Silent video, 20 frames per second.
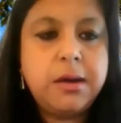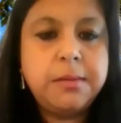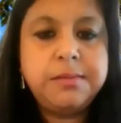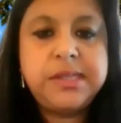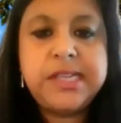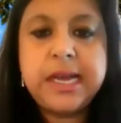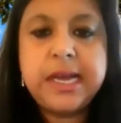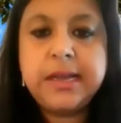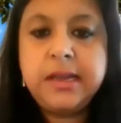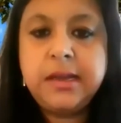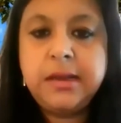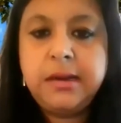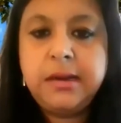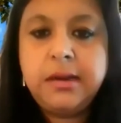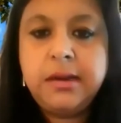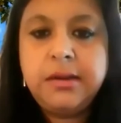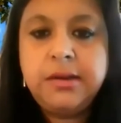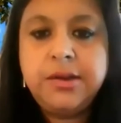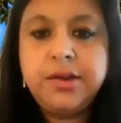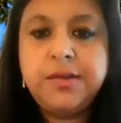Second,
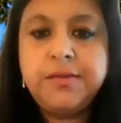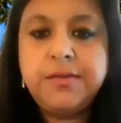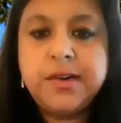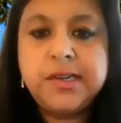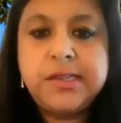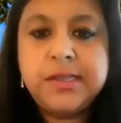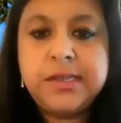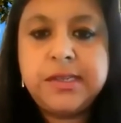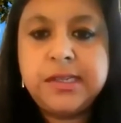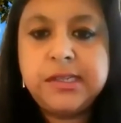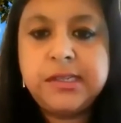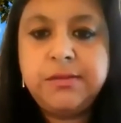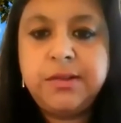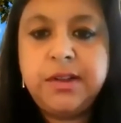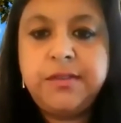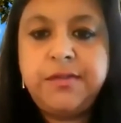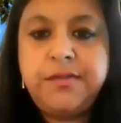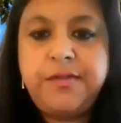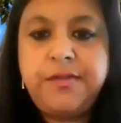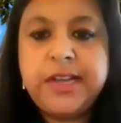universities
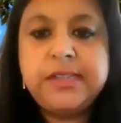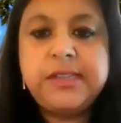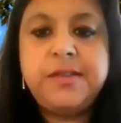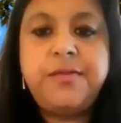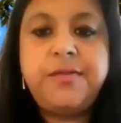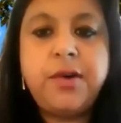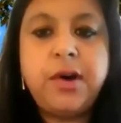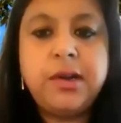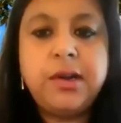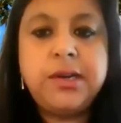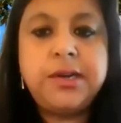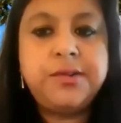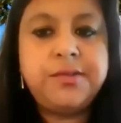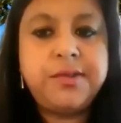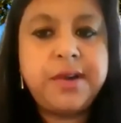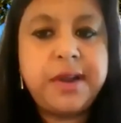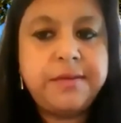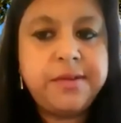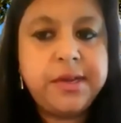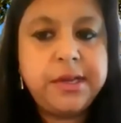will face a fall in
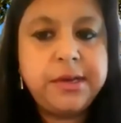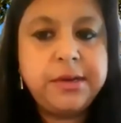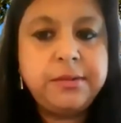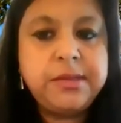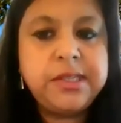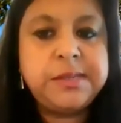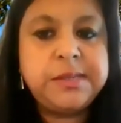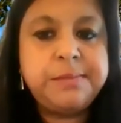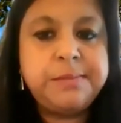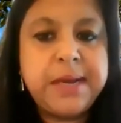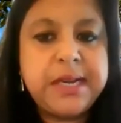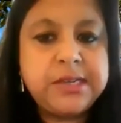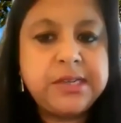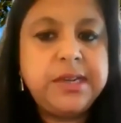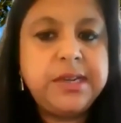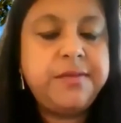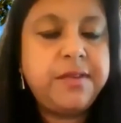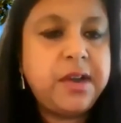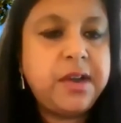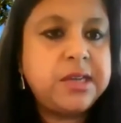revenue,
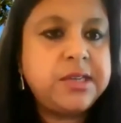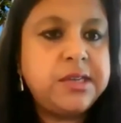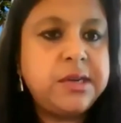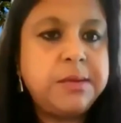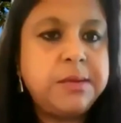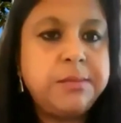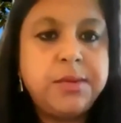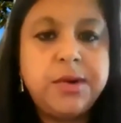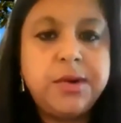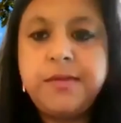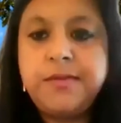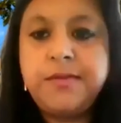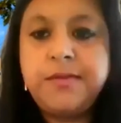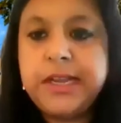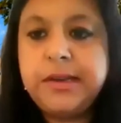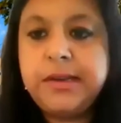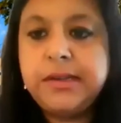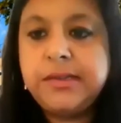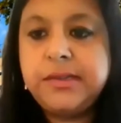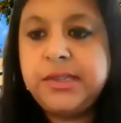especially if a large number of
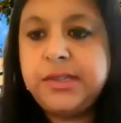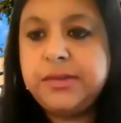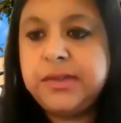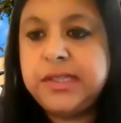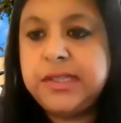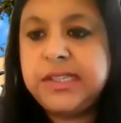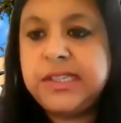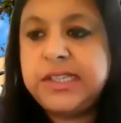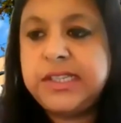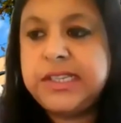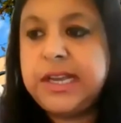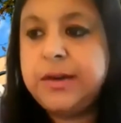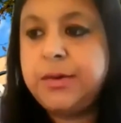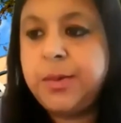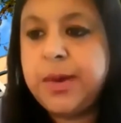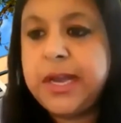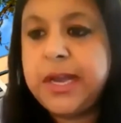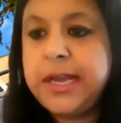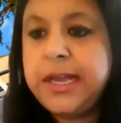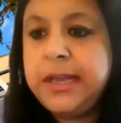Indian students stay
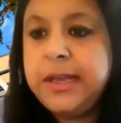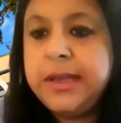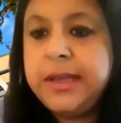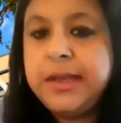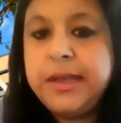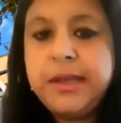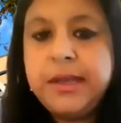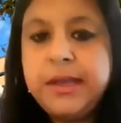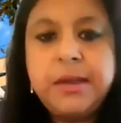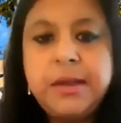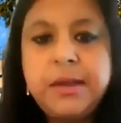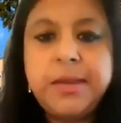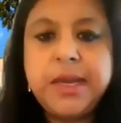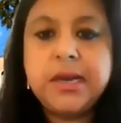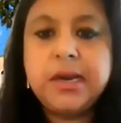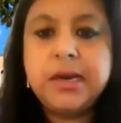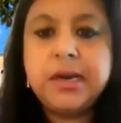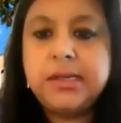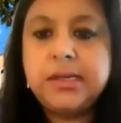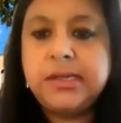away
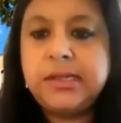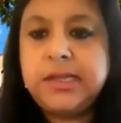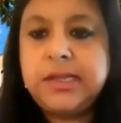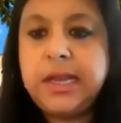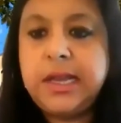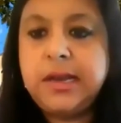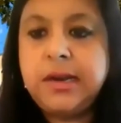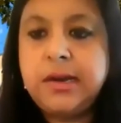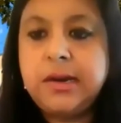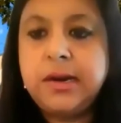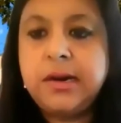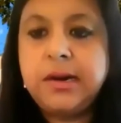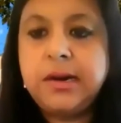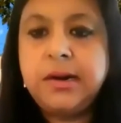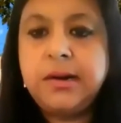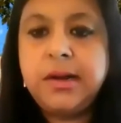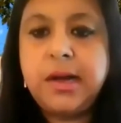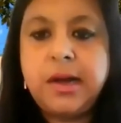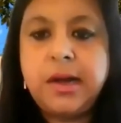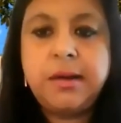because they
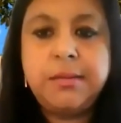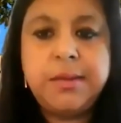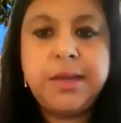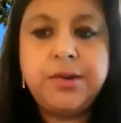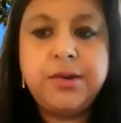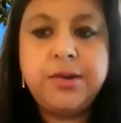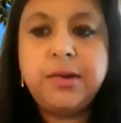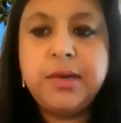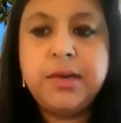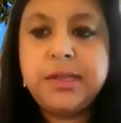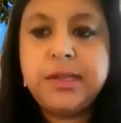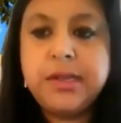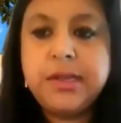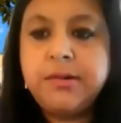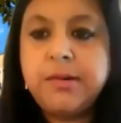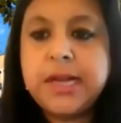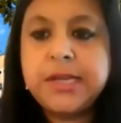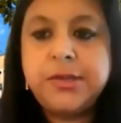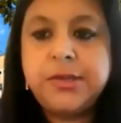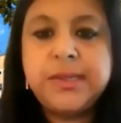are enrolled in the
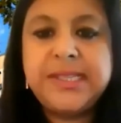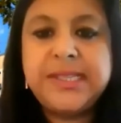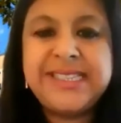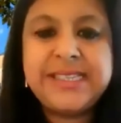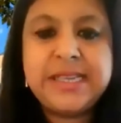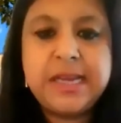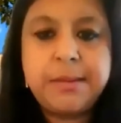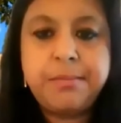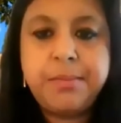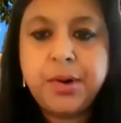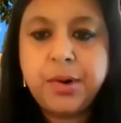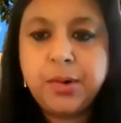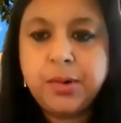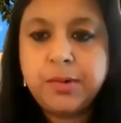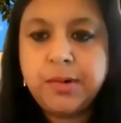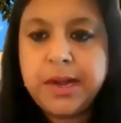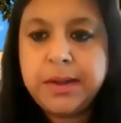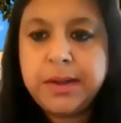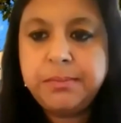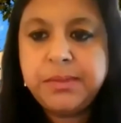graduate STEM
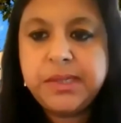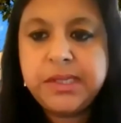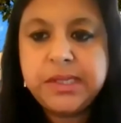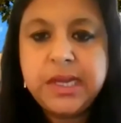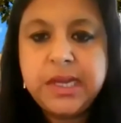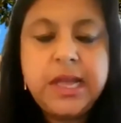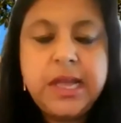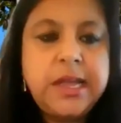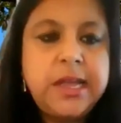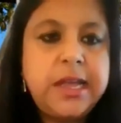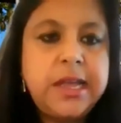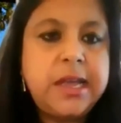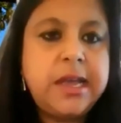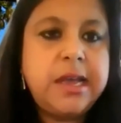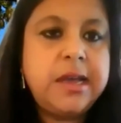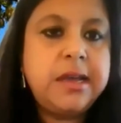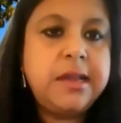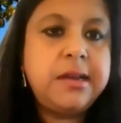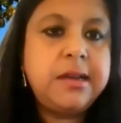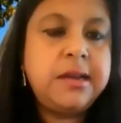programs.
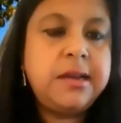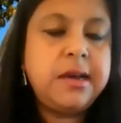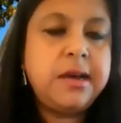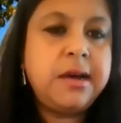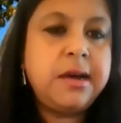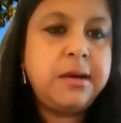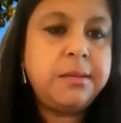And